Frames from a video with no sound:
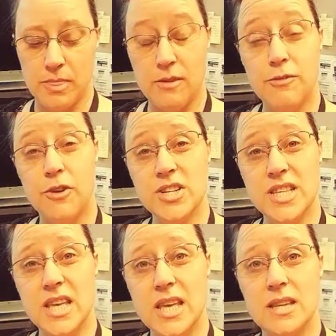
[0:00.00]
The
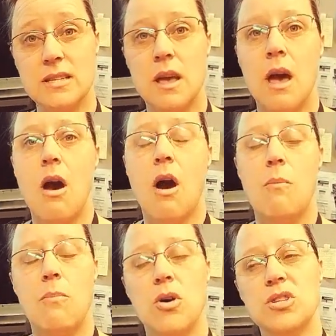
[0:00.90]
first thing is,
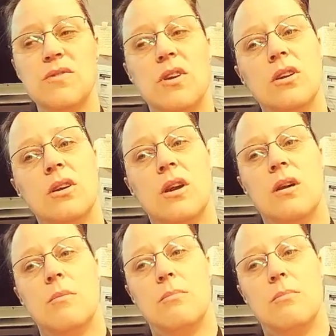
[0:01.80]
most of our